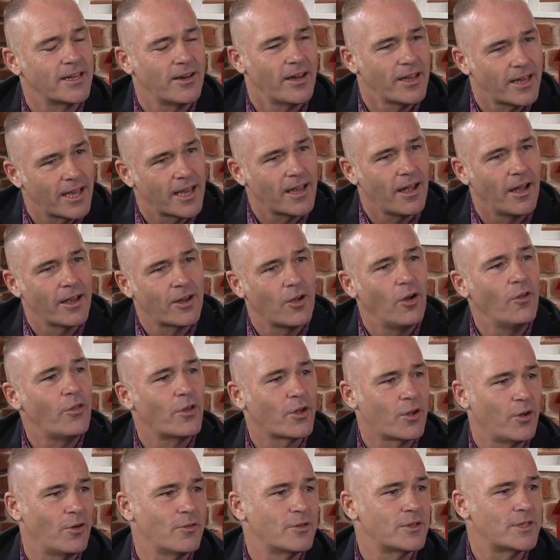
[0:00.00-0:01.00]
And I, could, I got
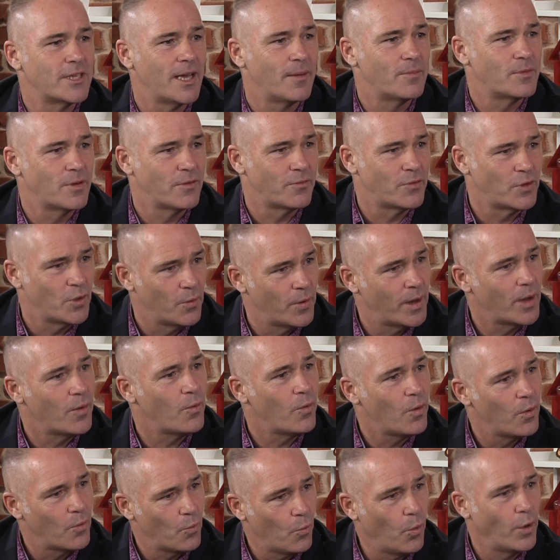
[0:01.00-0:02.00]
the concept of
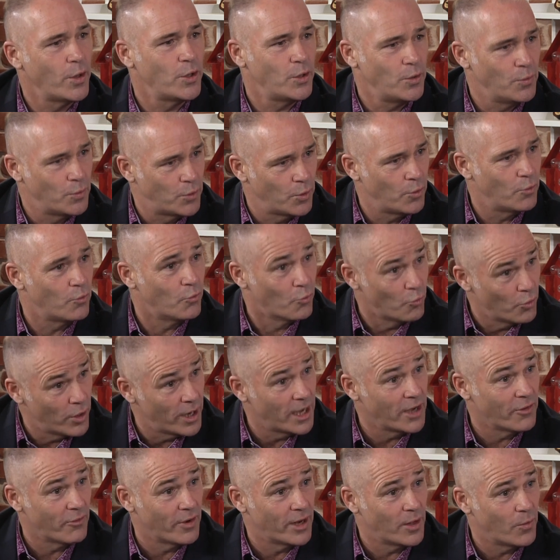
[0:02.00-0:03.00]
doing what you do
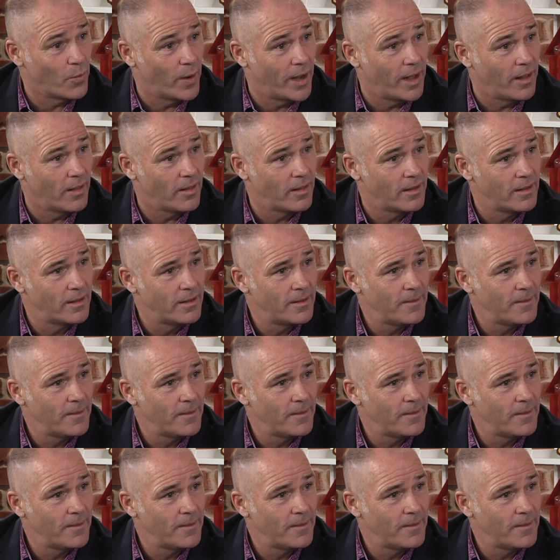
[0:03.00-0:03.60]
really, really well.